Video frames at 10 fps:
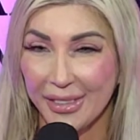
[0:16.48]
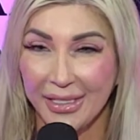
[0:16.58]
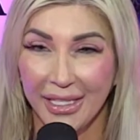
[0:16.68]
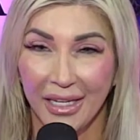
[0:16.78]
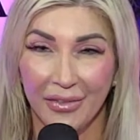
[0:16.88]

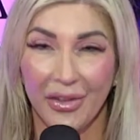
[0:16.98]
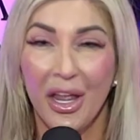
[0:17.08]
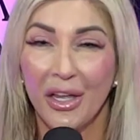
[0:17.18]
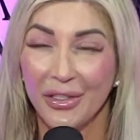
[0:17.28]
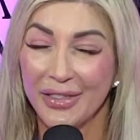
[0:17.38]
to give
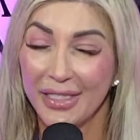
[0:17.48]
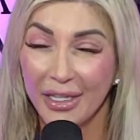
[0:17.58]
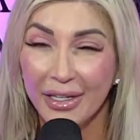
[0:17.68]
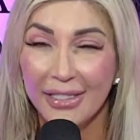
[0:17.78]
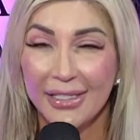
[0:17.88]
you
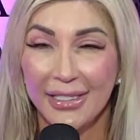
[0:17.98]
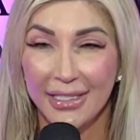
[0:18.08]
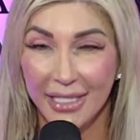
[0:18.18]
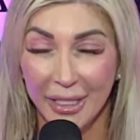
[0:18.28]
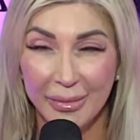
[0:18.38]
secrets,
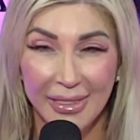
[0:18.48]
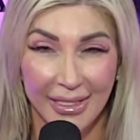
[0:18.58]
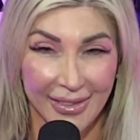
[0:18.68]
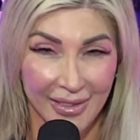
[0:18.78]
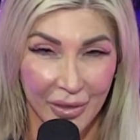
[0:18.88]
tips,
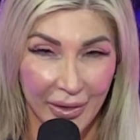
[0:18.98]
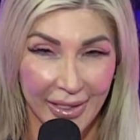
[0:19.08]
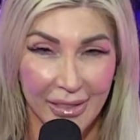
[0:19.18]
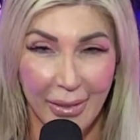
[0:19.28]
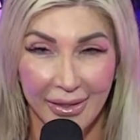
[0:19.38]
and
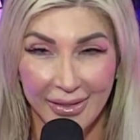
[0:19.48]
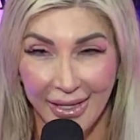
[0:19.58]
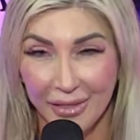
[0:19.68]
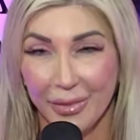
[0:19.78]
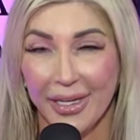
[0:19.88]
stories about the
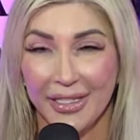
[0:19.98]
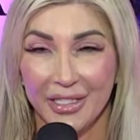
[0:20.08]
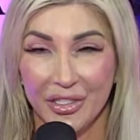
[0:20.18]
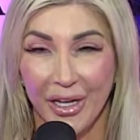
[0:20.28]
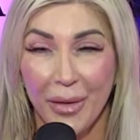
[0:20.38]
sex work
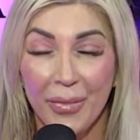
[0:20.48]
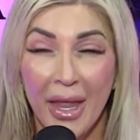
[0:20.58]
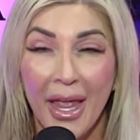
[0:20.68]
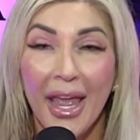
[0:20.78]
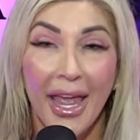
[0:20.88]
industry.
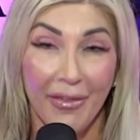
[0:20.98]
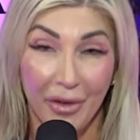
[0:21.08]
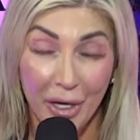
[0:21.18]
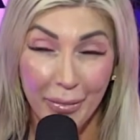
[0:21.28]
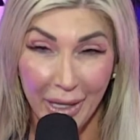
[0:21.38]
If
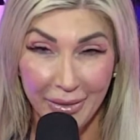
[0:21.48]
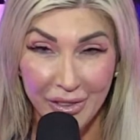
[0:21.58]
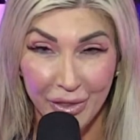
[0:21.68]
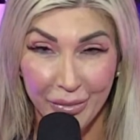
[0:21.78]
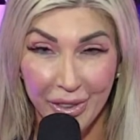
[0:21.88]
you're a baby
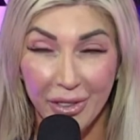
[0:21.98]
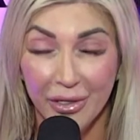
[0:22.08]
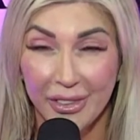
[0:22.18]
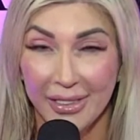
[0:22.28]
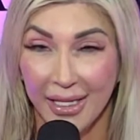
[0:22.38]
stripper
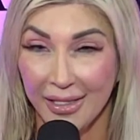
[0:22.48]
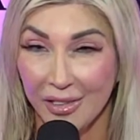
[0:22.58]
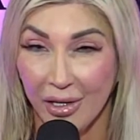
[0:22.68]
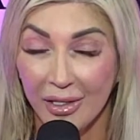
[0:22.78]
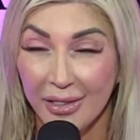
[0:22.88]
or just getting
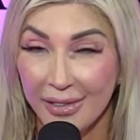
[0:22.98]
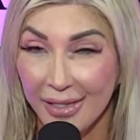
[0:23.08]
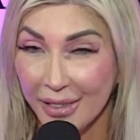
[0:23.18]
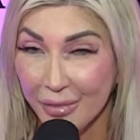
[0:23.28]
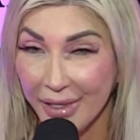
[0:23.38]
started in the
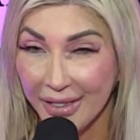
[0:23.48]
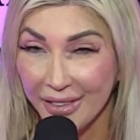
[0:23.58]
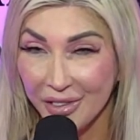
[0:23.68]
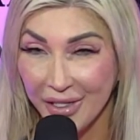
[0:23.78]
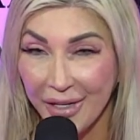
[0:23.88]
sex work
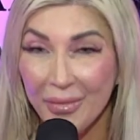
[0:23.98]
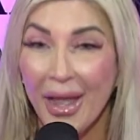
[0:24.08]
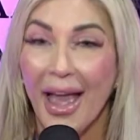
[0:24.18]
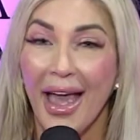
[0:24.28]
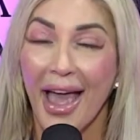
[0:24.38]
industry,
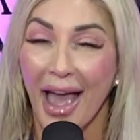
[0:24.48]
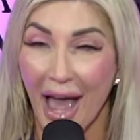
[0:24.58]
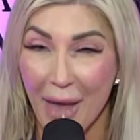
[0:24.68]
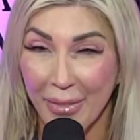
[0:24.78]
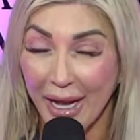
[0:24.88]

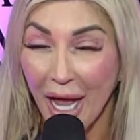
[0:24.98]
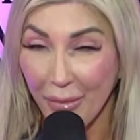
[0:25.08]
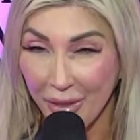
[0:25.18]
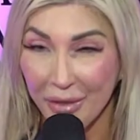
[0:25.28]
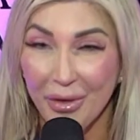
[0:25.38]
I'm going to
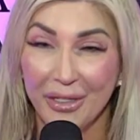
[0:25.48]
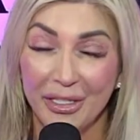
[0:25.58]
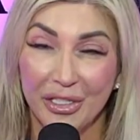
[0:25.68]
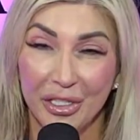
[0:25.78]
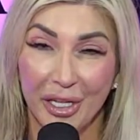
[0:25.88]
help you on
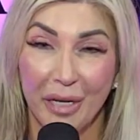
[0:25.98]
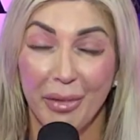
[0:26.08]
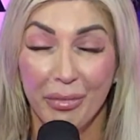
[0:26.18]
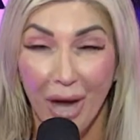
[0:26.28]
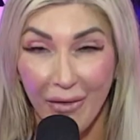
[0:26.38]
your journey to
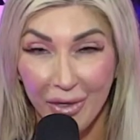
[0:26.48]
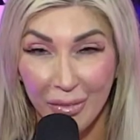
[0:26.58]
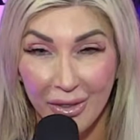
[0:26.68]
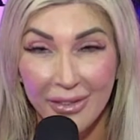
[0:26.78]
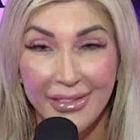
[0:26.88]
be
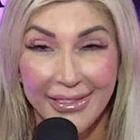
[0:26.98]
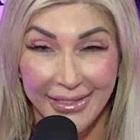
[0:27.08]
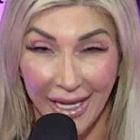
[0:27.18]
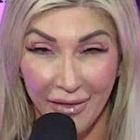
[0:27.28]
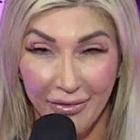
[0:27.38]
profitable,
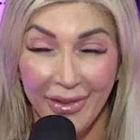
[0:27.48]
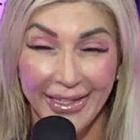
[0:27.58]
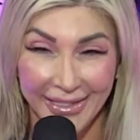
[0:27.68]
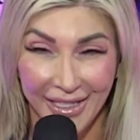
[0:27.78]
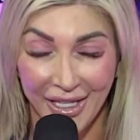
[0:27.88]
safe,
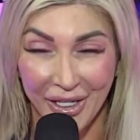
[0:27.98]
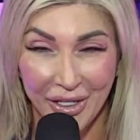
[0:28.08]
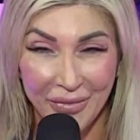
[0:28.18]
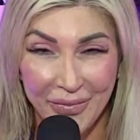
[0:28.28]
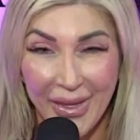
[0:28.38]
and
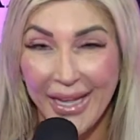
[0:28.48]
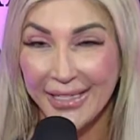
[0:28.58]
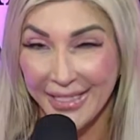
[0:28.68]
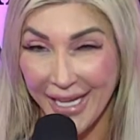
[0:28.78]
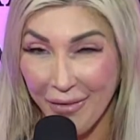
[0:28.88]
secure.
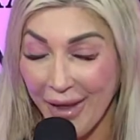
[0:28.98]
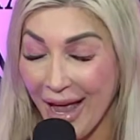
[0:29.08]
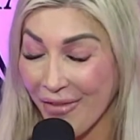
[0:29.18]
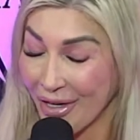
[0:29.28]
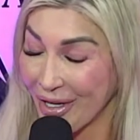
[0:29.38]
Today we
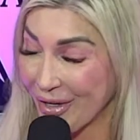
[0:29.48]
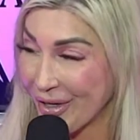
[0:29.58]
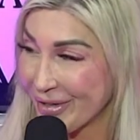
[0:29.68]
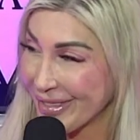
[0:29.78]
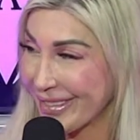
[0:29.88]
have our
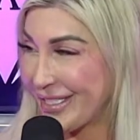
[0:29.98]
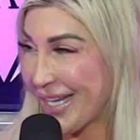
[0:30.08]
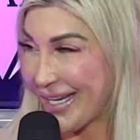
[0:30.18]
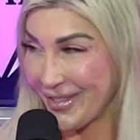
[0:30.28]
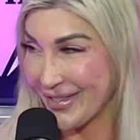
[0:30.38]
co-host,
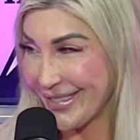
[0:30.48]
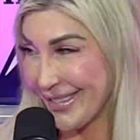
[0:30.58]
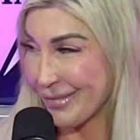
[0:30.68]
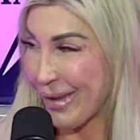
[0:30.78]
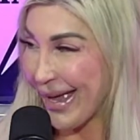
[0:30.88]
Jaydn
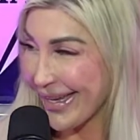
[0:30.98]
Ortiz, back.